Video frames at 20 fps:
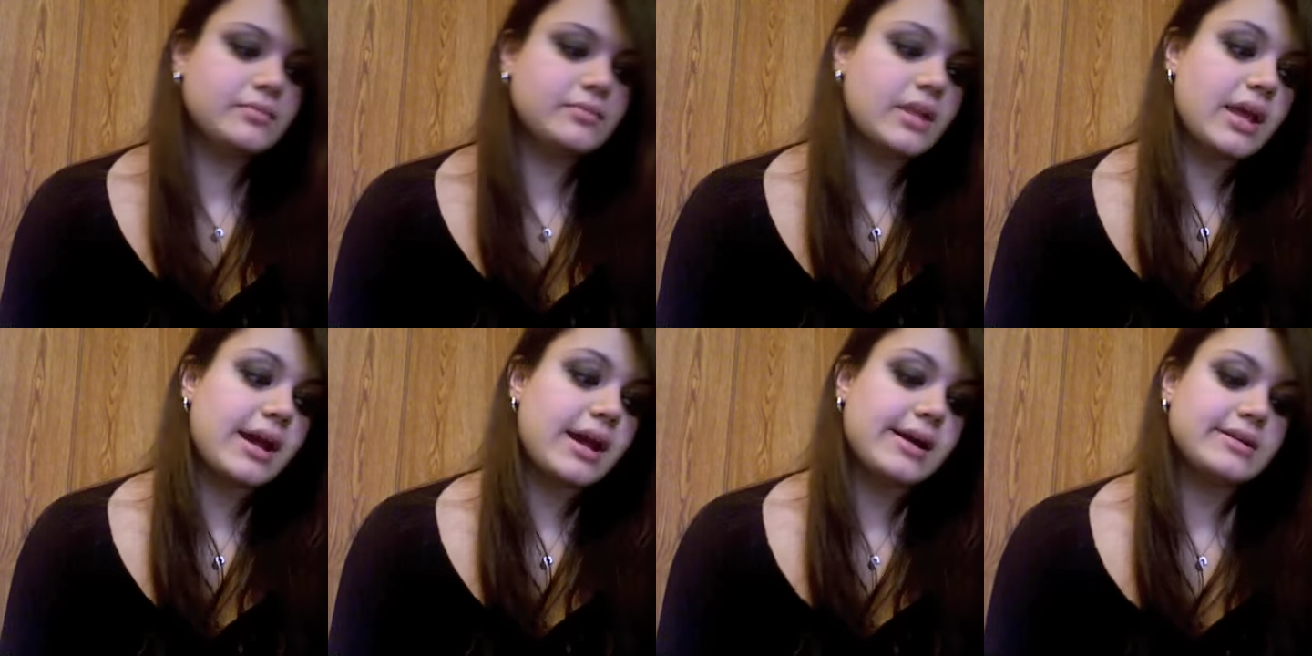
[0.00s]

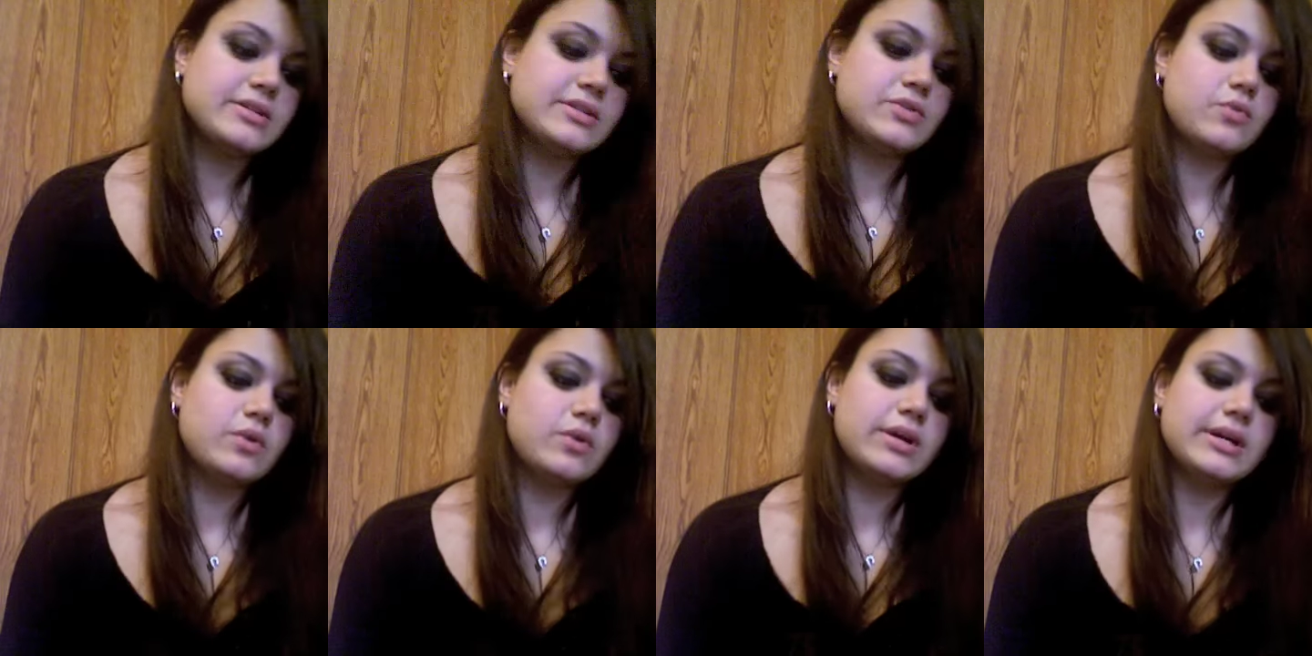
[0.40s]
And
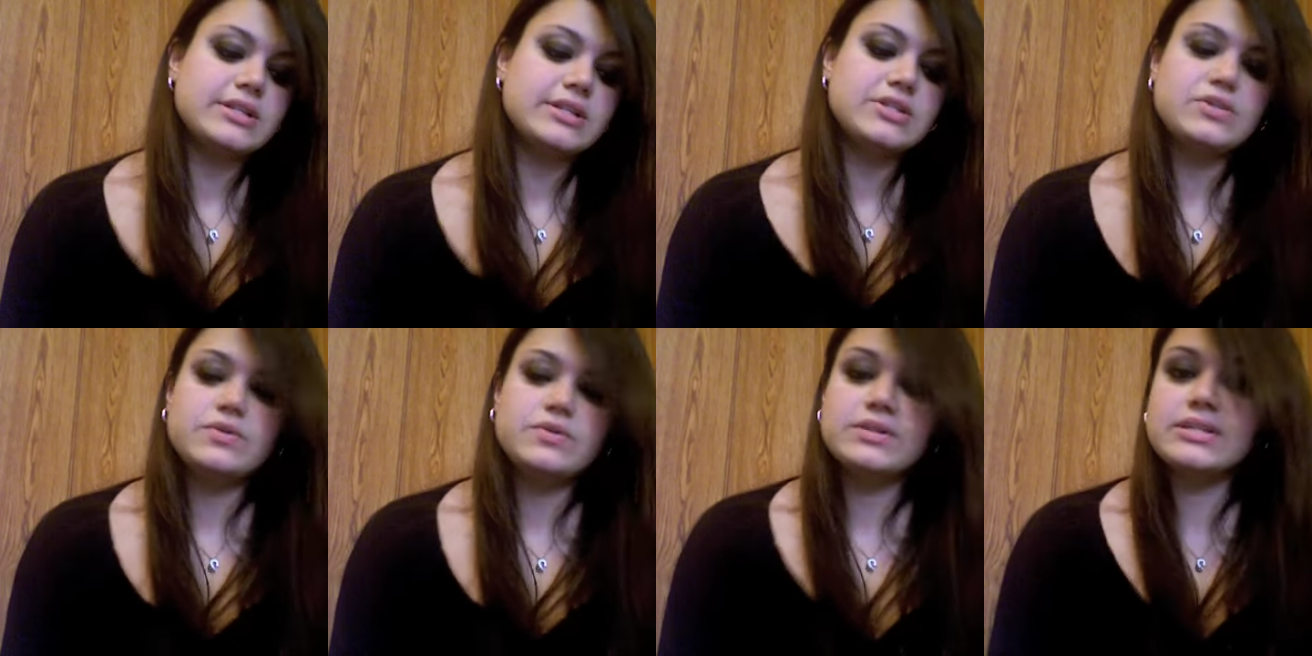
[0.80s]
what I
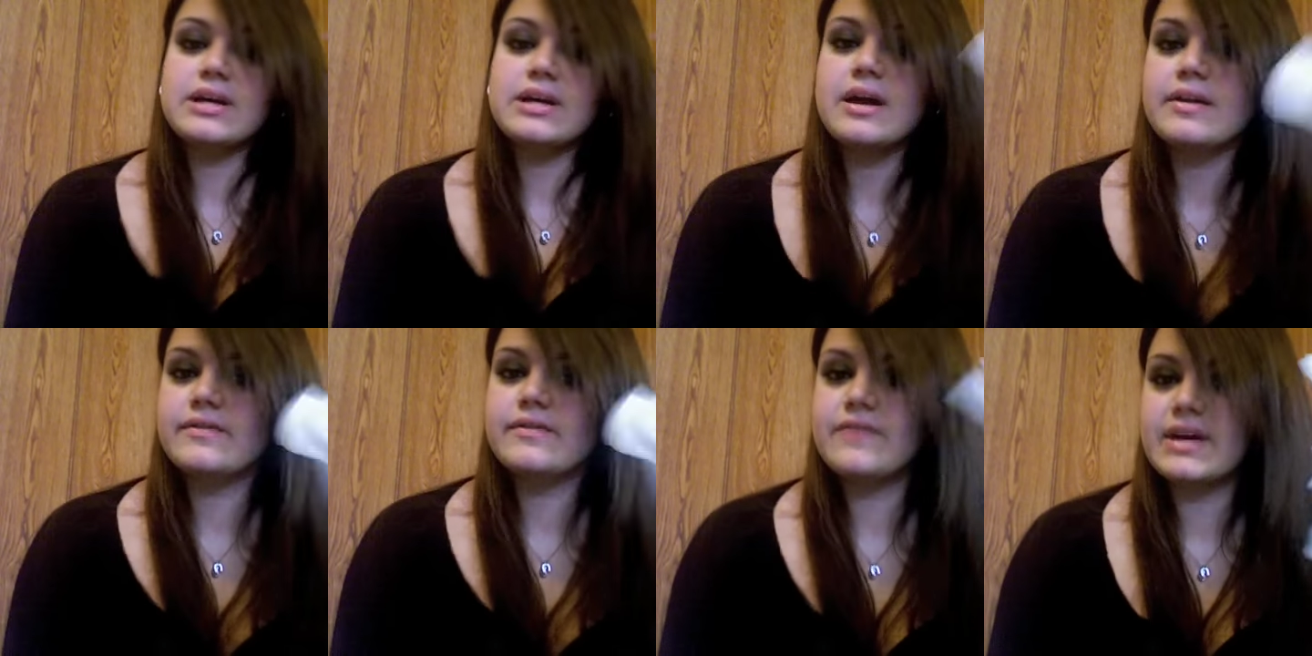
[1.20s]
do is
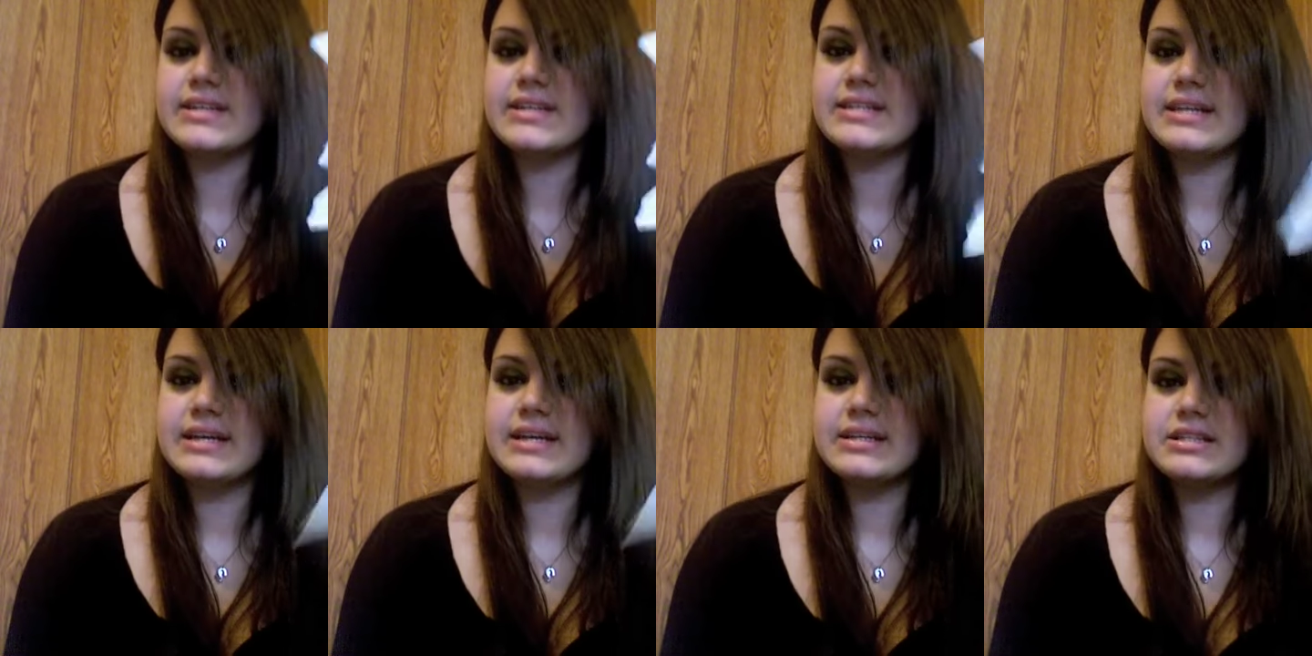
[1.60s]
I
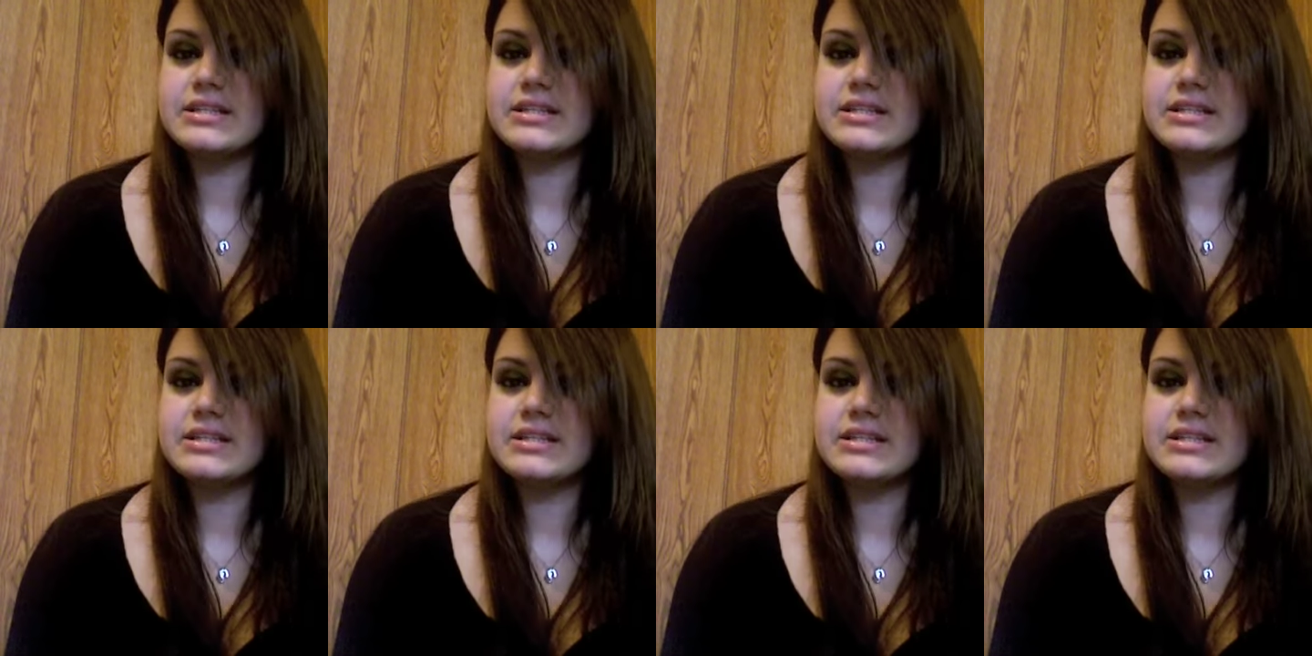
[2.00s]
take a